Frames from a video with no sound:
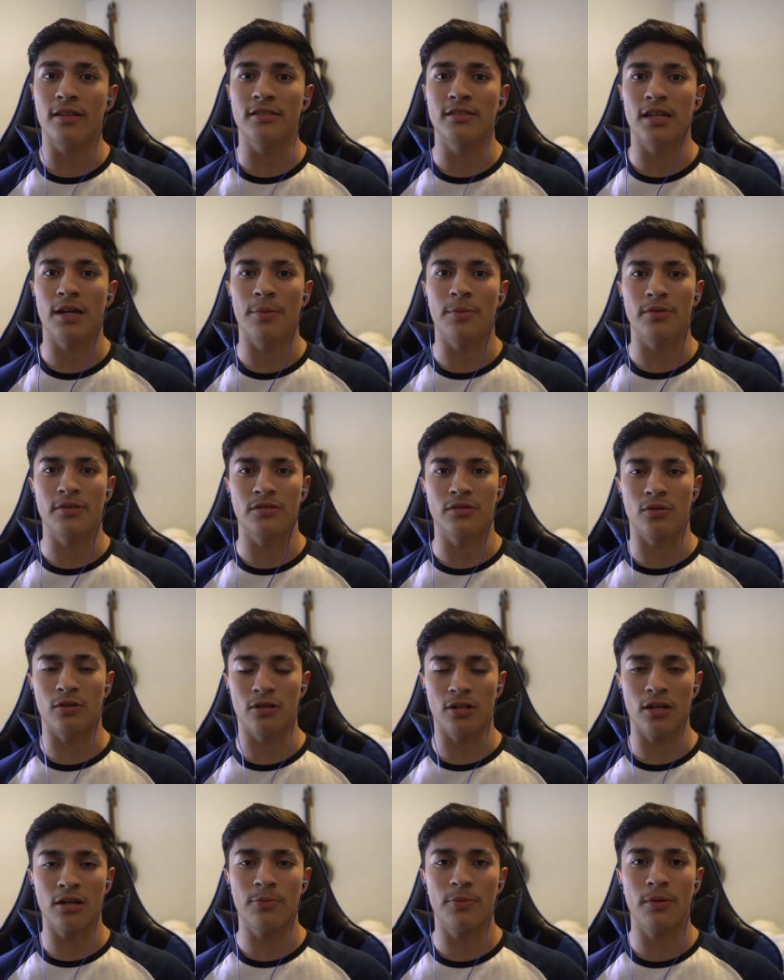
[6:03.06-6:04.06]
this happens to a
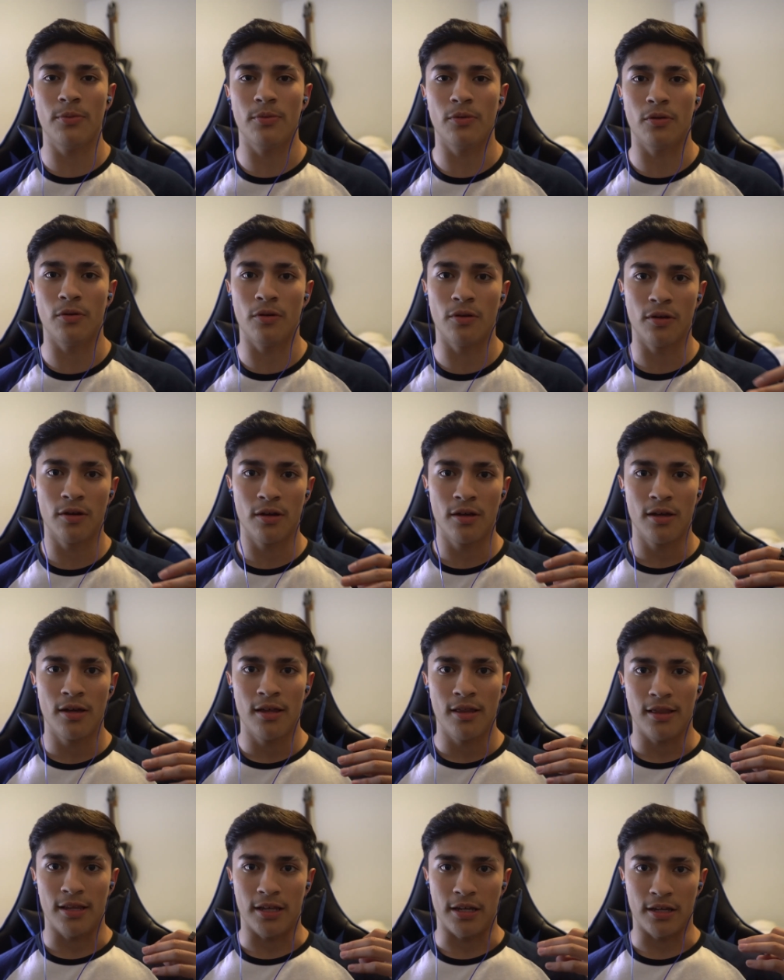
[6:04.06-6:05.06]
lot of people,
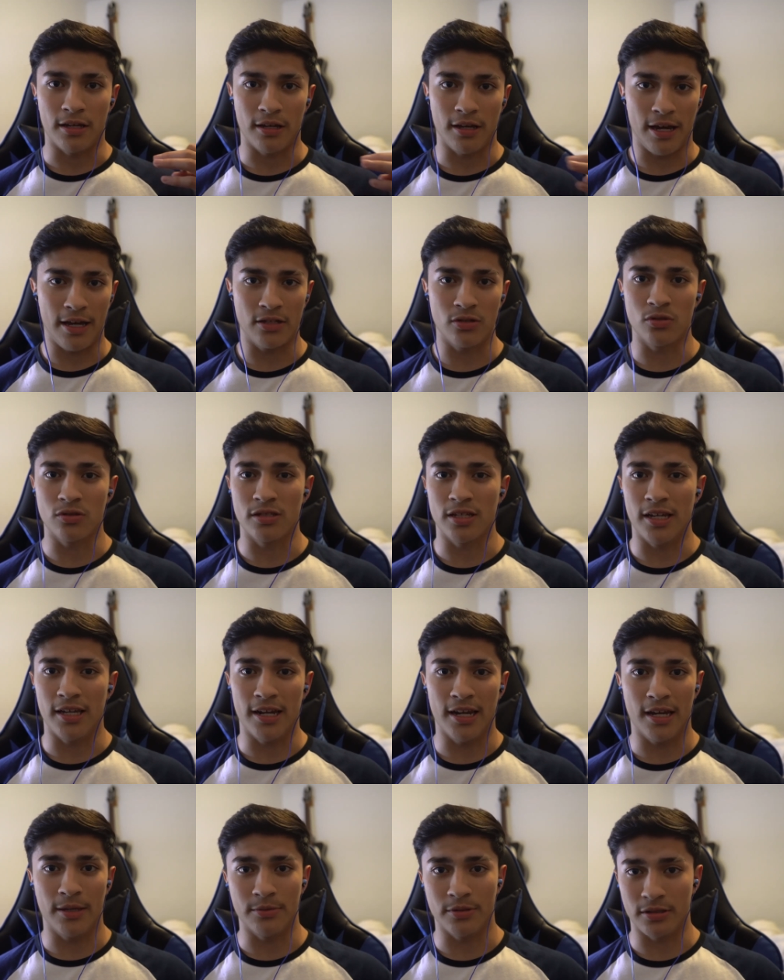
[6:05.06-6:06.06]
like Andrew Tate,
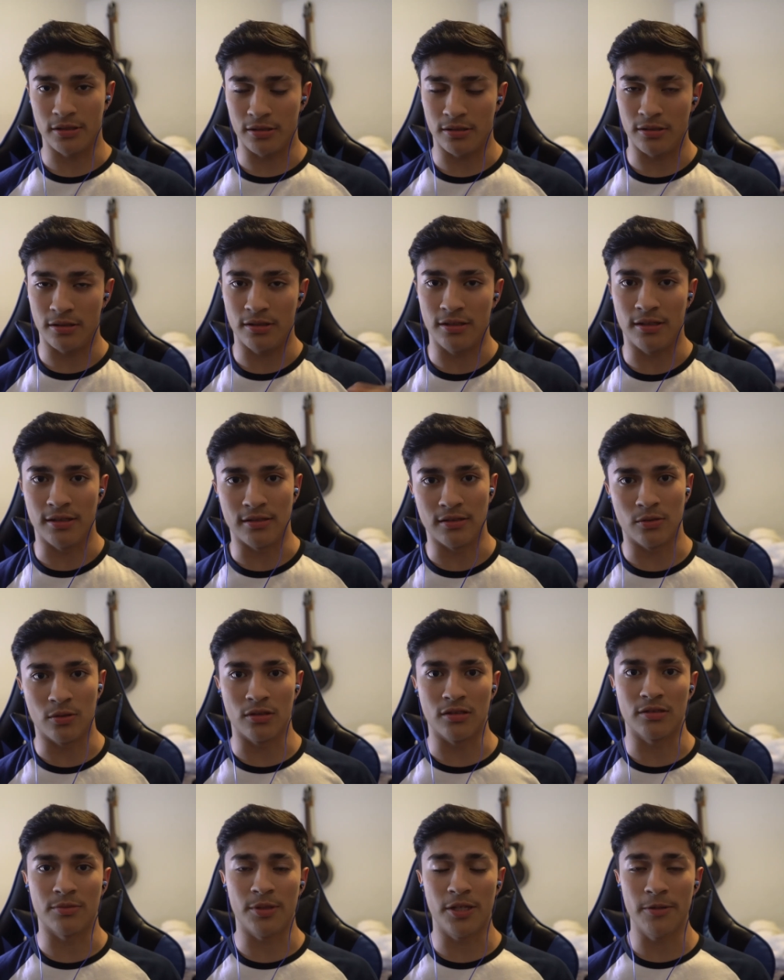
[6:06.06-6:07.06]
Hamza, as well
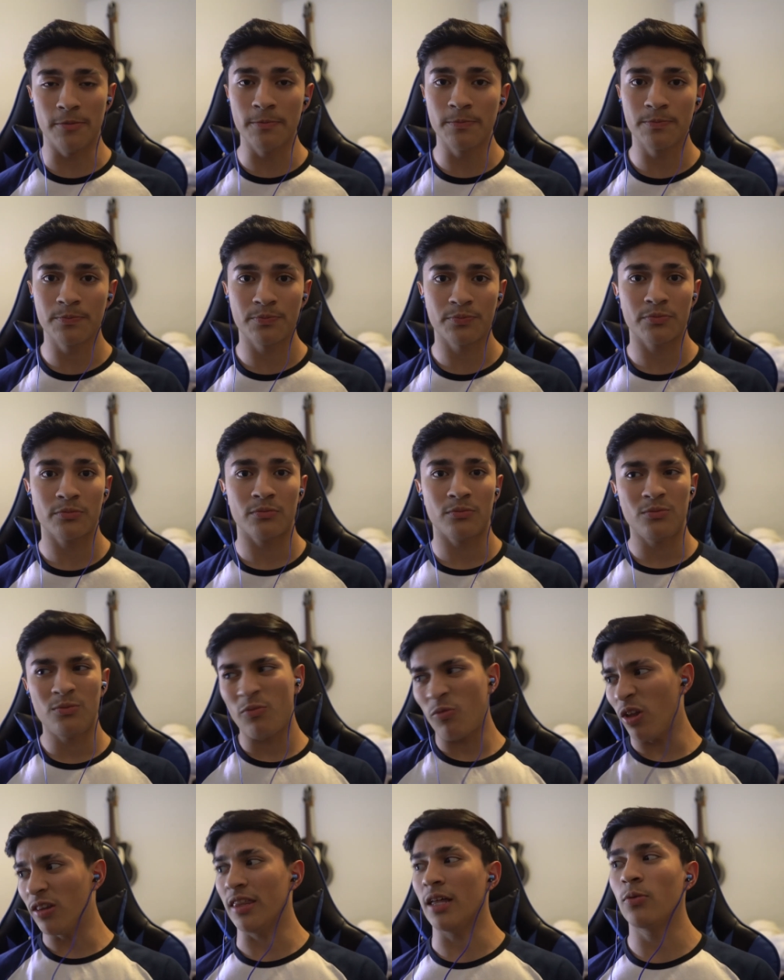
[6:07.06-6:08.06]
as me
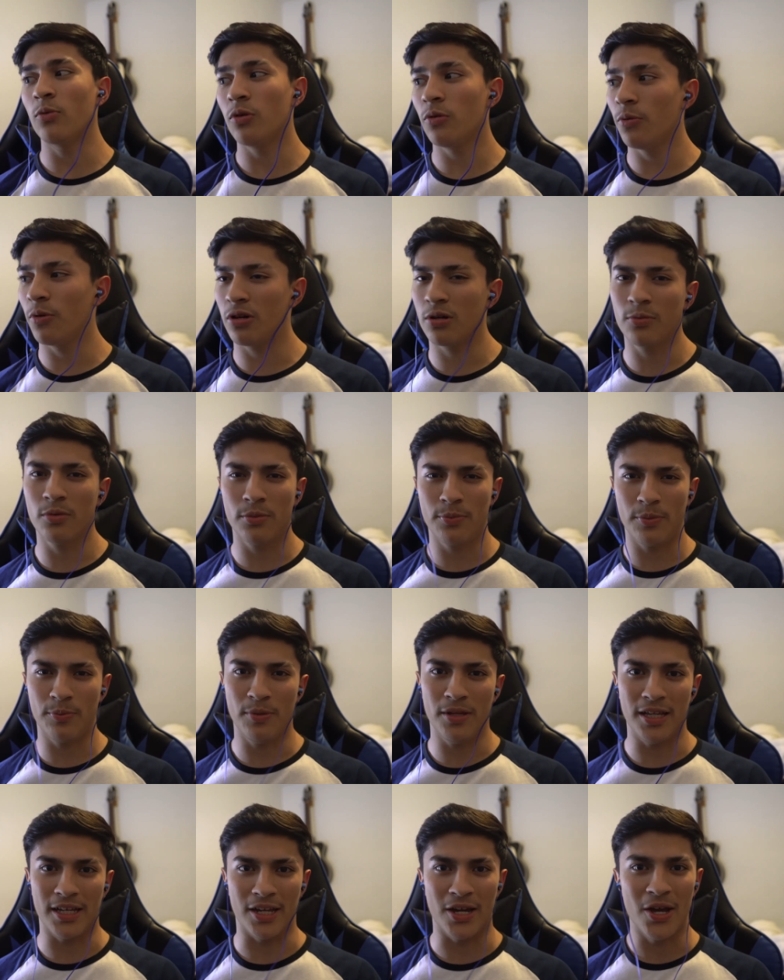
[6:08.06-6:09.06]
that woman will come up and
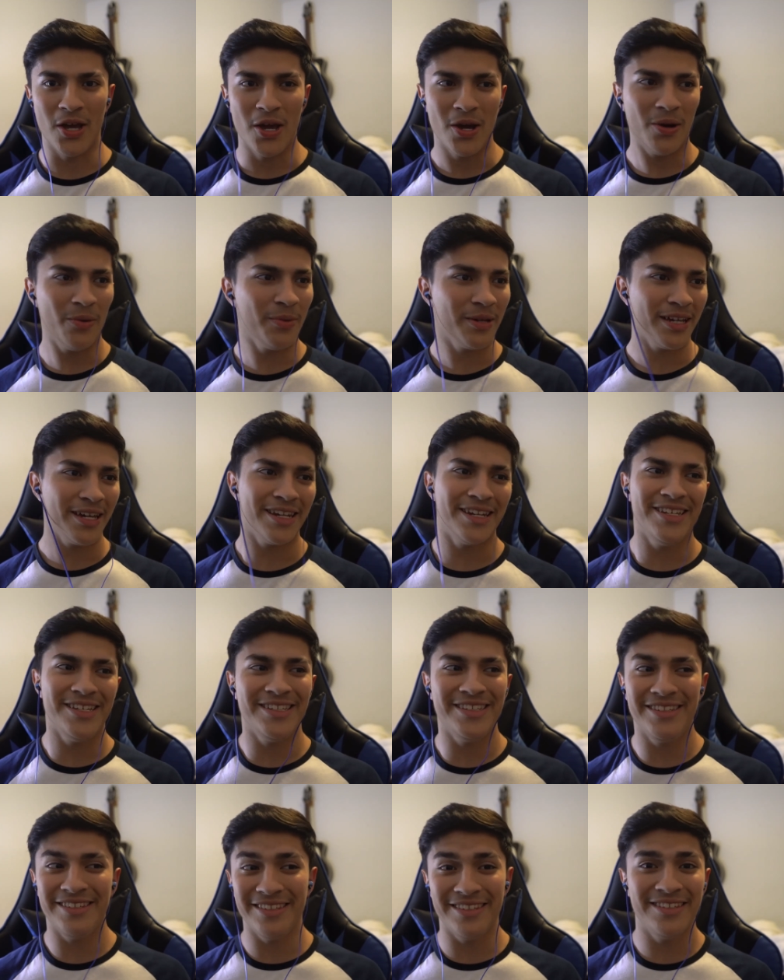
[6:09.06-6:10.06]
be like, "Oh my god,
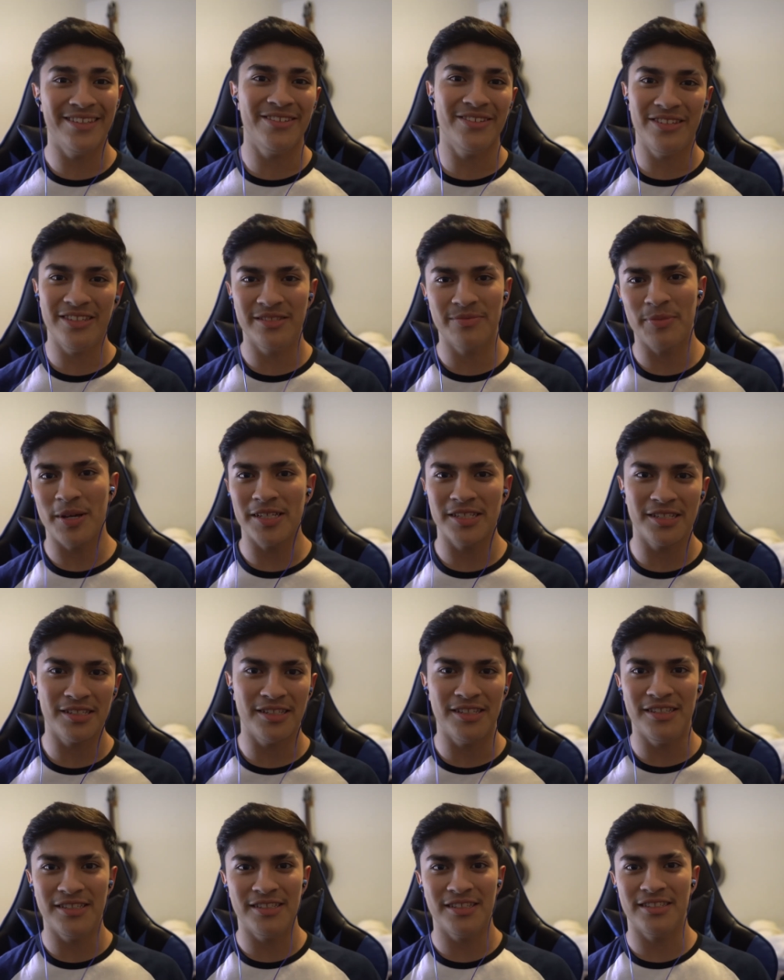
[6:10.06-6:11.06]
he he's
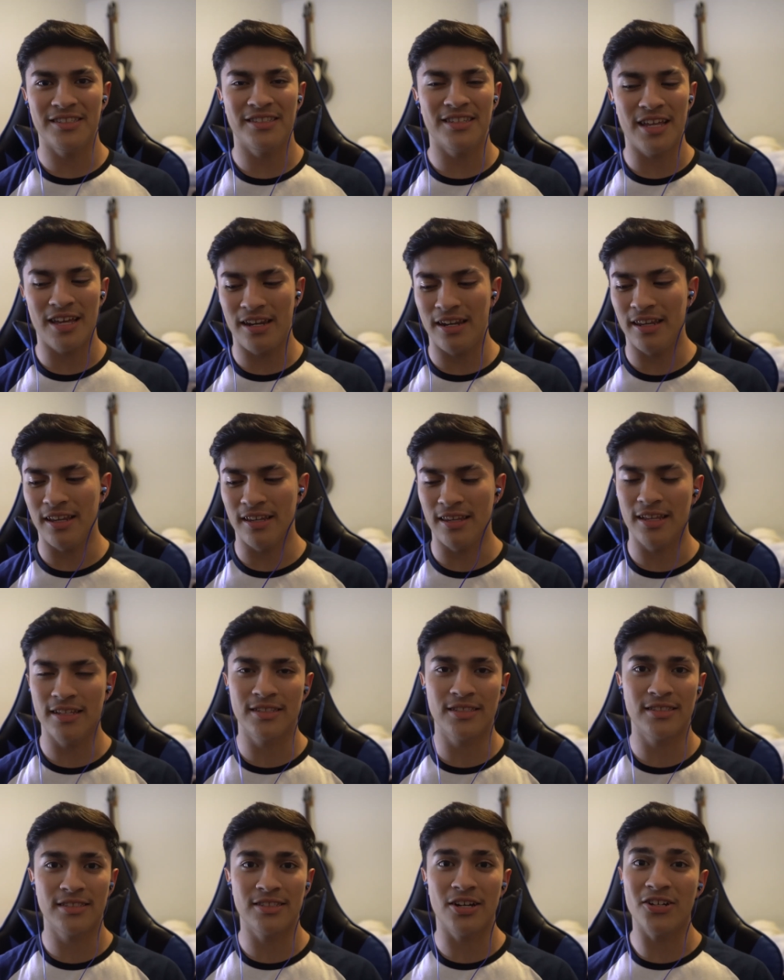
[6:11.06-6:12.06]
masculine, he's this and that, and
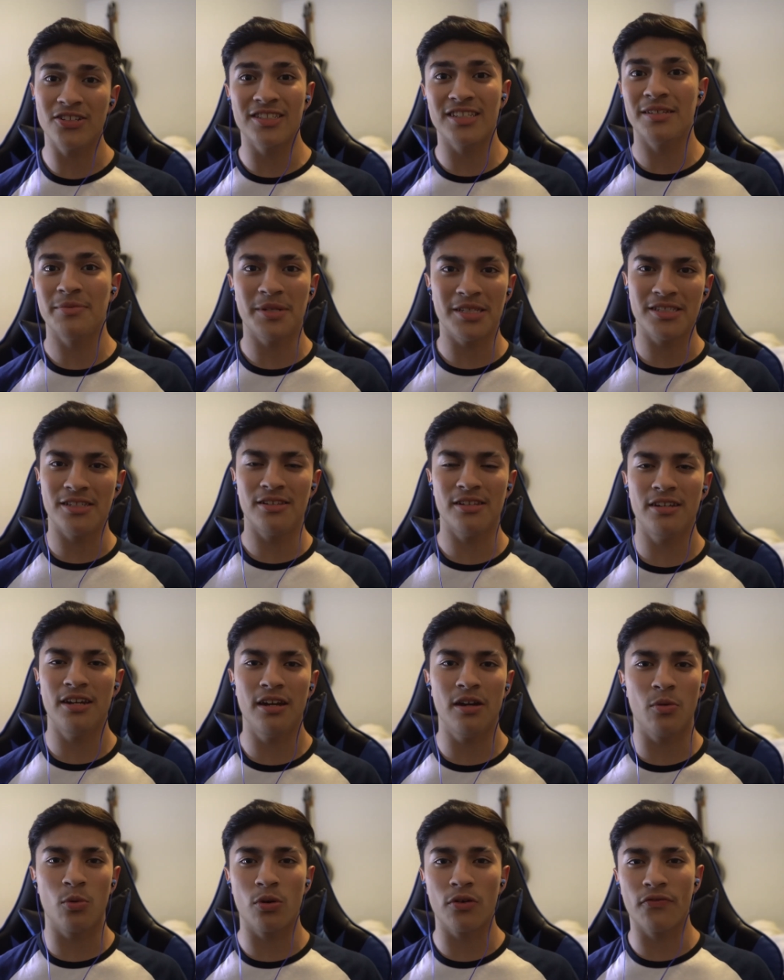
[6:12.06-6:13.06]
that's toxic
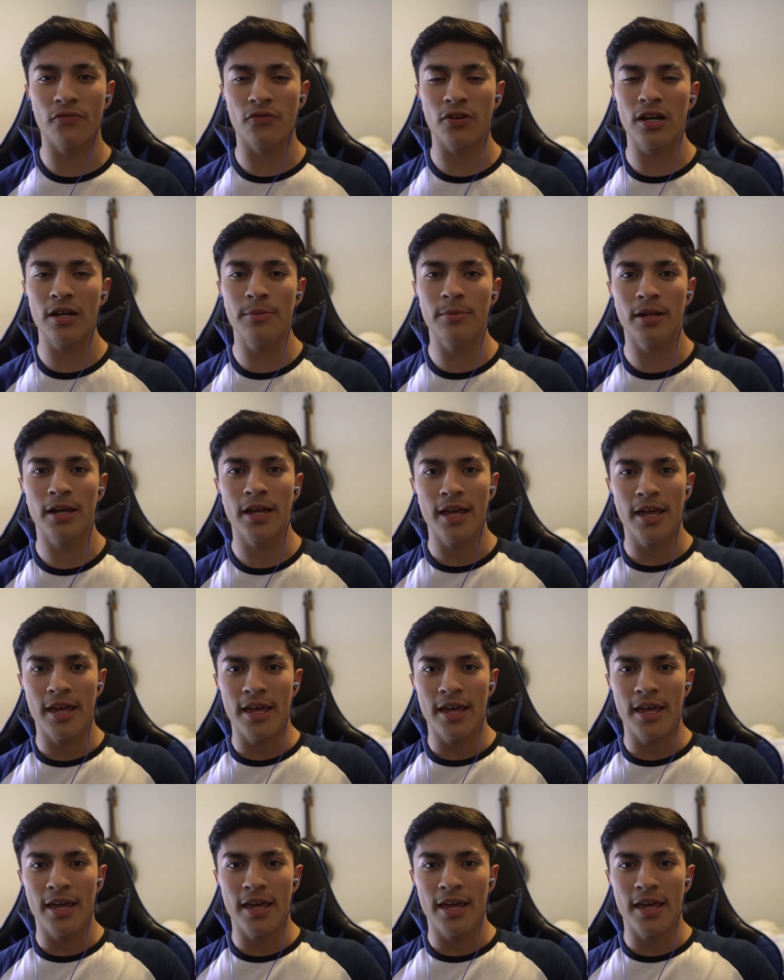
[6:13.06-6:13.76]
masculinity." We're framed.